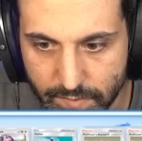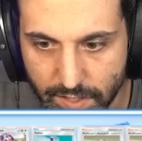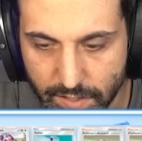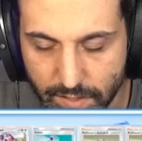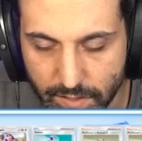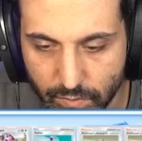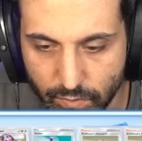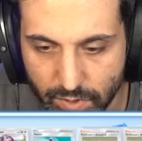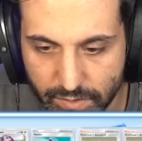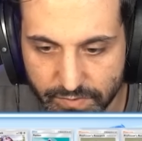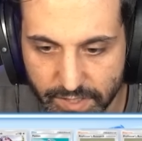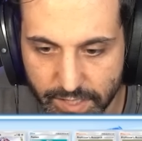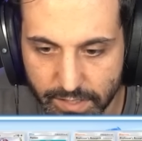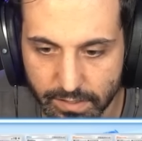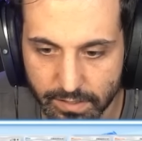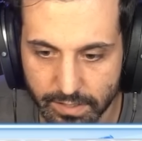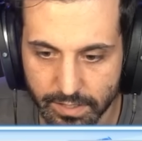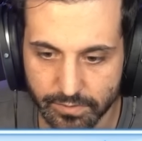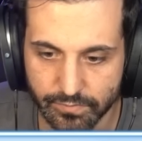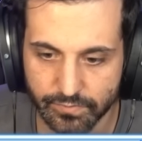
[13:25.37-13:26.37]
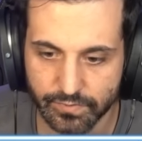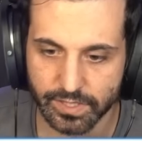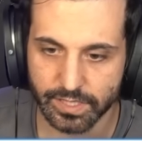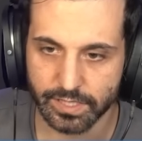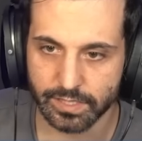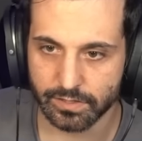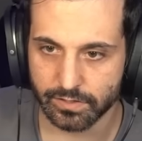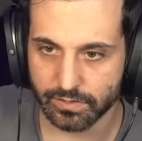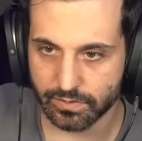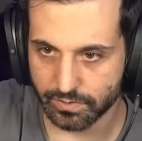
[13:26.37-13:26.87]
What if I leaf
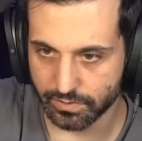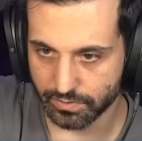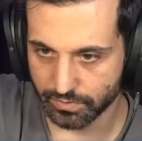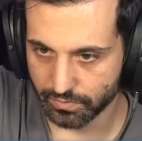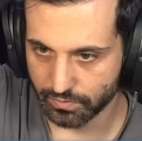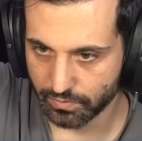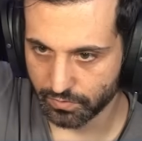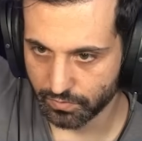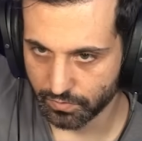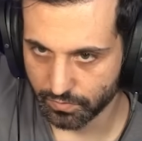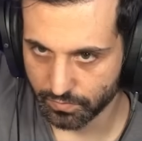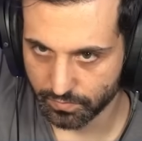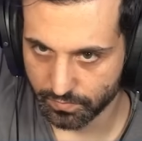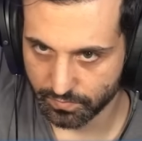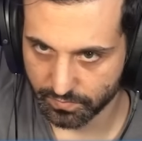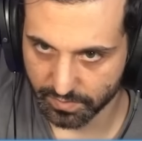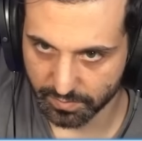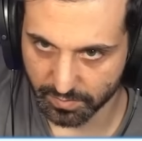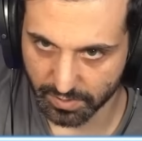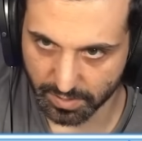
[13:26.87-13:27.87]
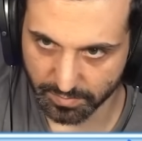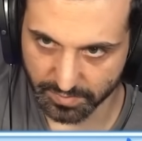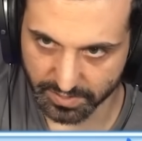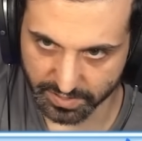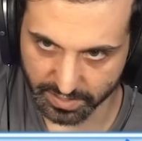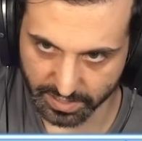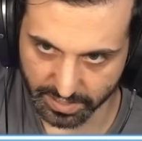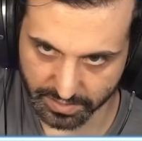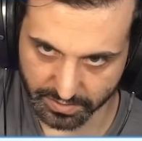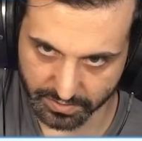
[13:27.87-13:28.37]
into... The problem is
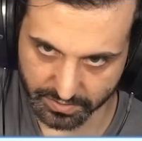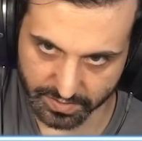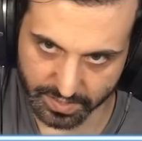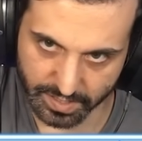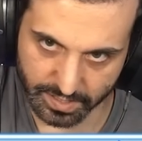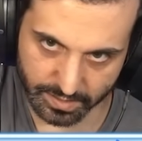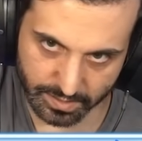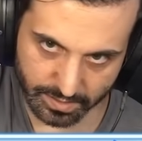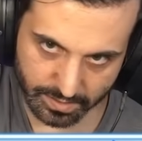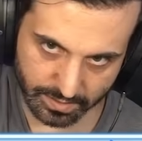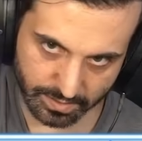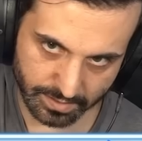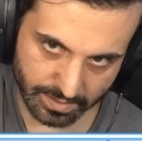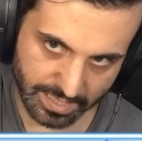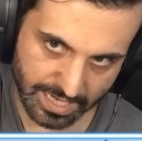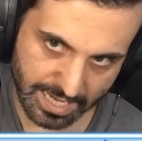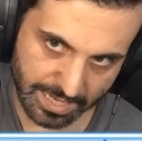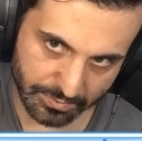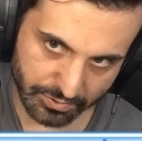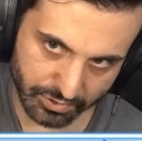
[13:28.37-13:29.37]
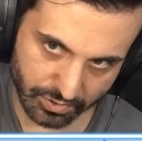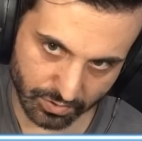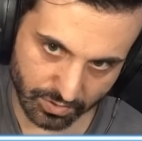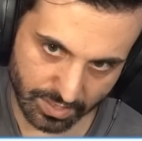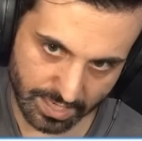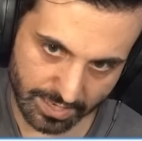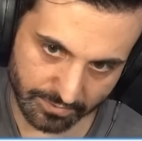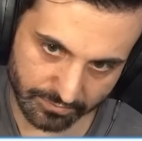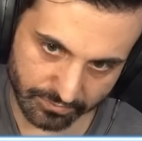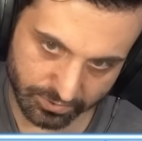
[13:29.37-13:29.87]
they can just send in the Absol
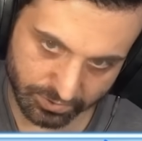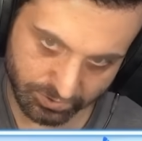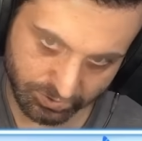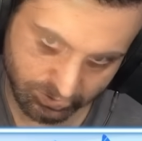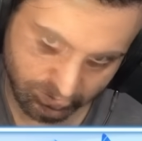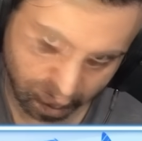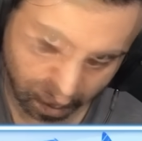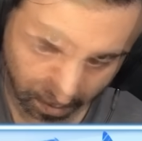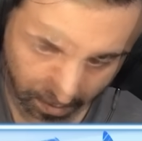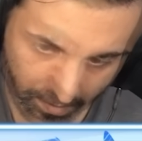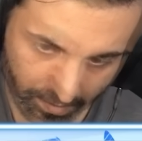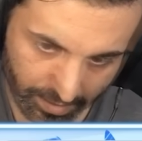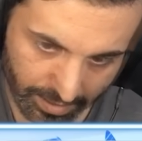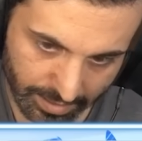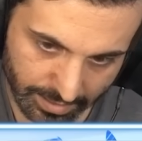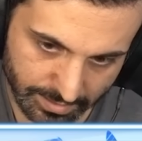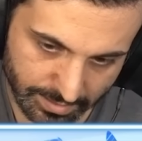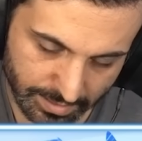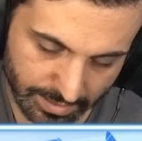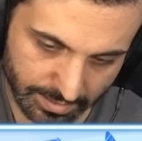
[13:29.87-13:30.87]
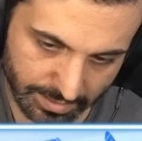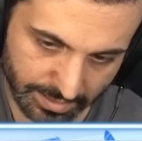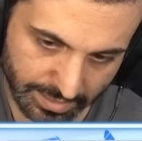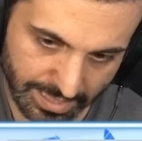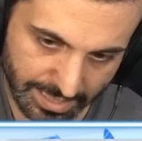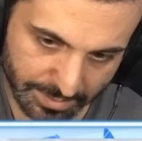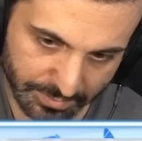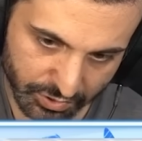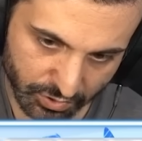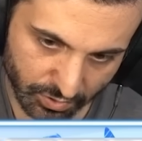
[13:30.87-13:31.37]
after. They can send the
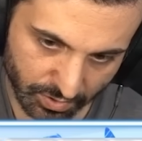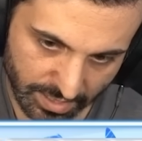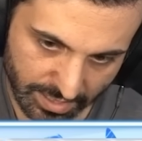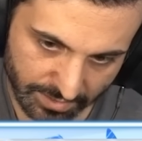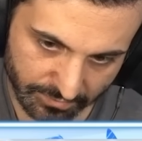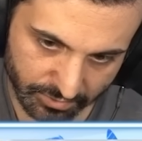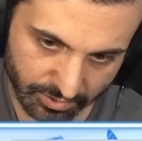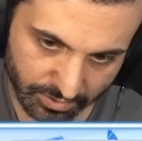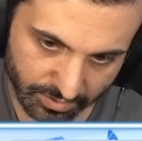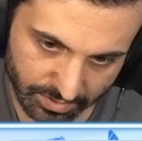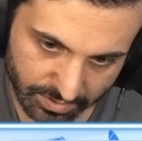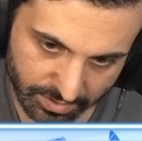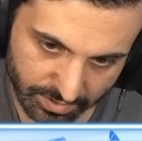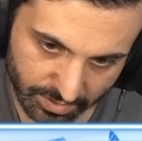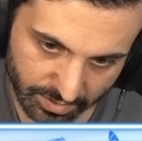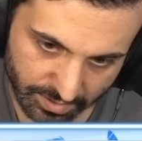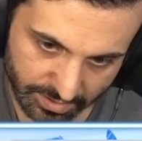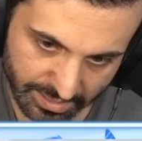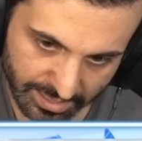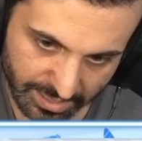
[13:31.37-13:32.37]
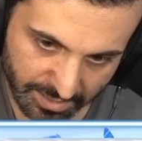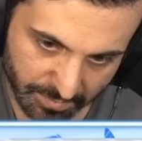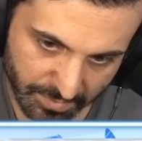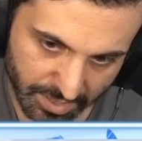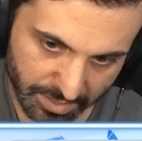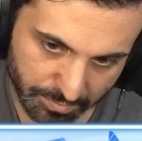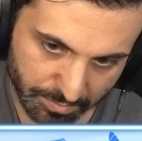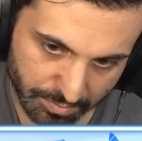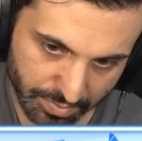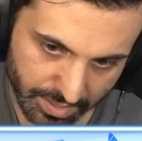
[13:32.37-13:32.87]
Absol after and start attacking my
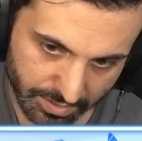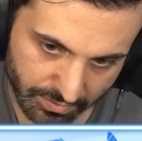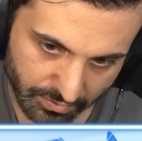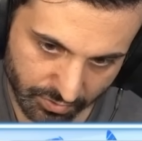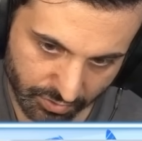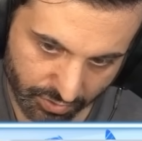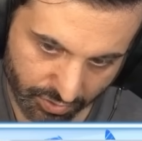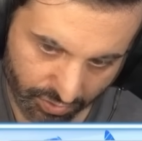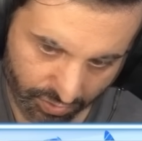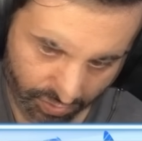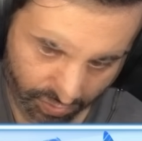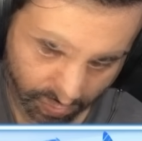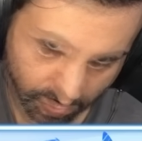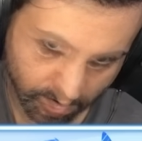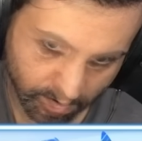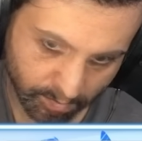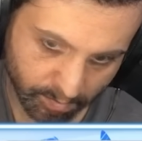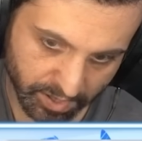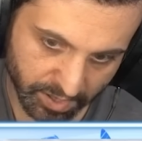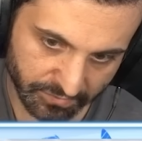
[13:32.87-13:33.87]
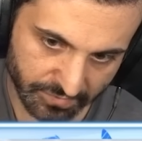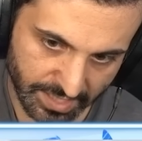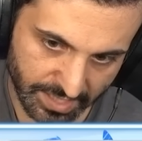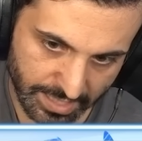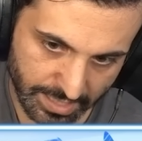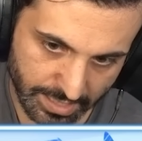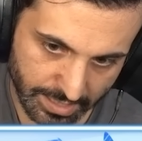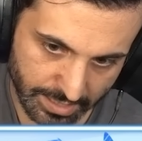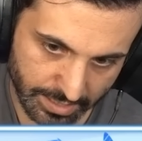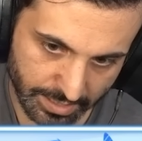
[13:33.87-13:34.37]
bench. But if
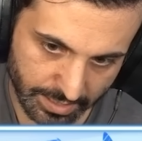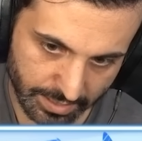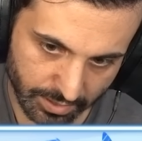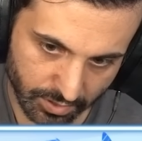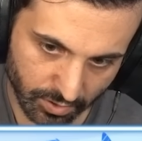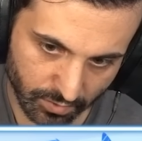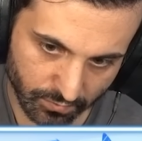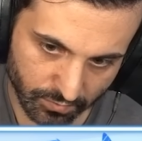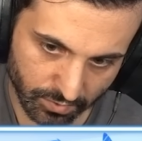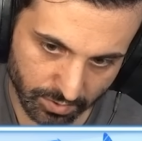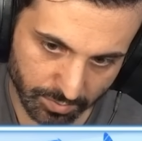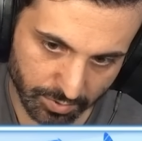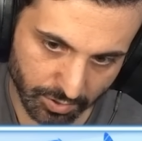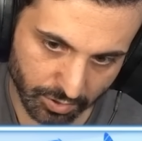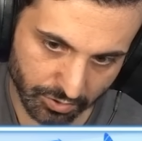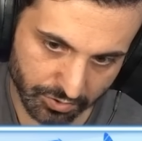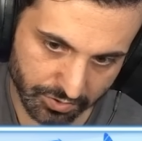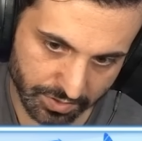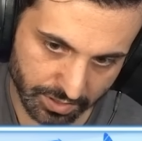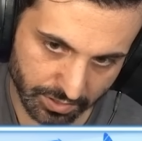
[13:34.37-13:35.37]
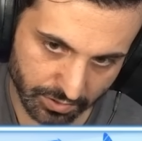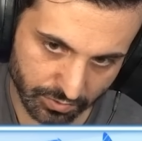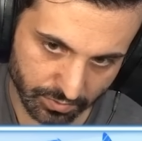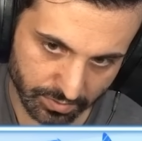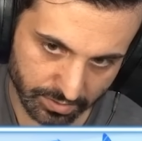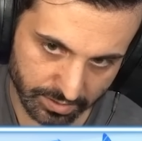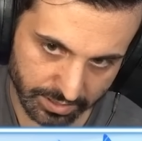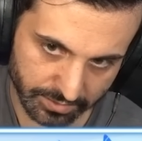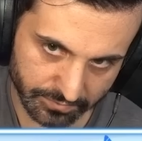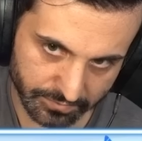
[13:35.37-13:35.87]
I go for a potion into a
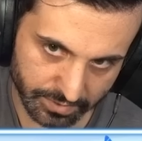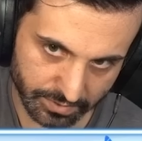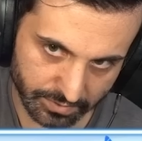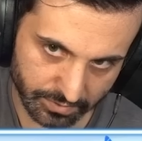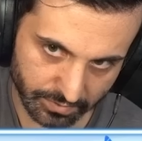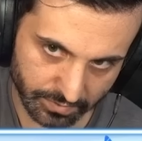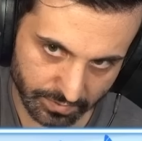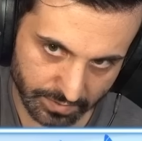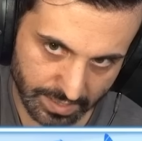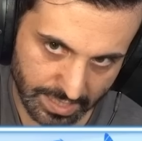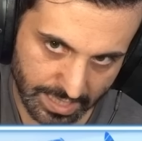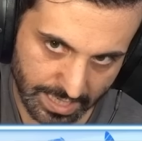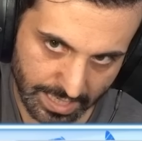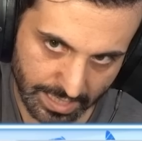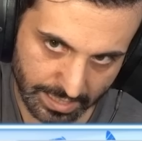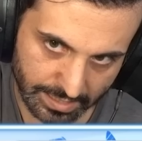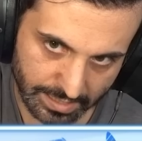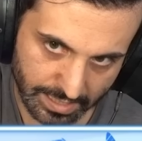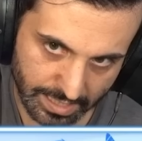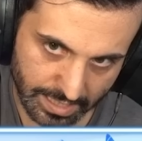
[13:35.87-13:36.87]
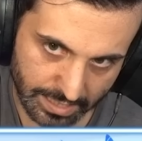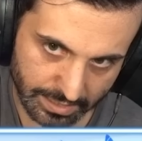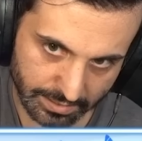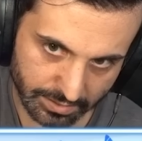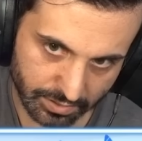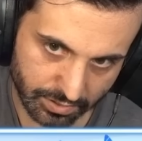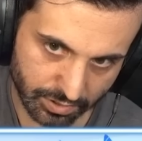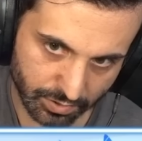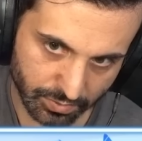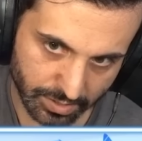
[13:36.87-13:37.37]
leaf into that, I
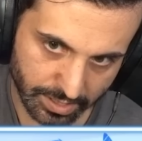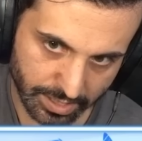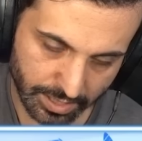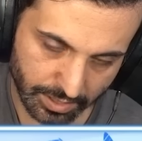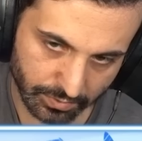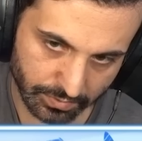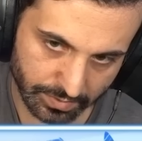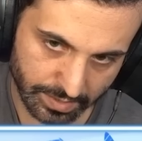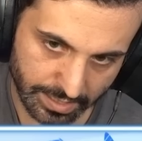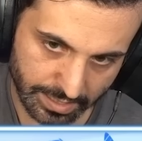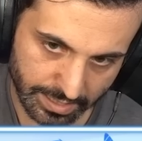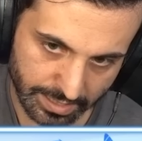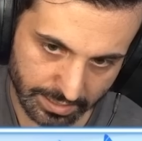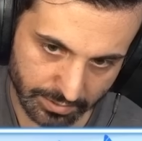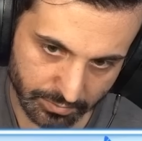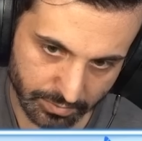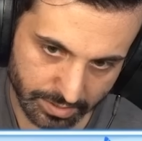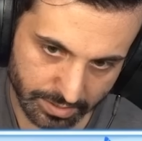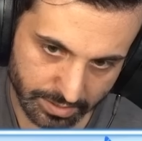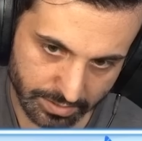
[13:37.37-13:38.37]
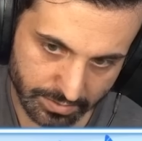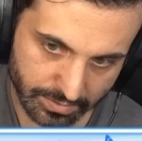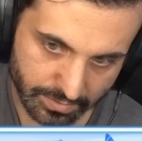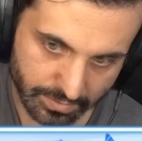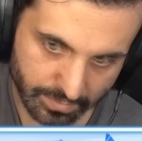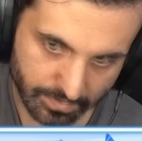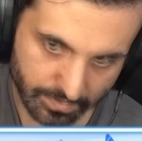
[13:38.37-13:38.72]
2 KO that anyways.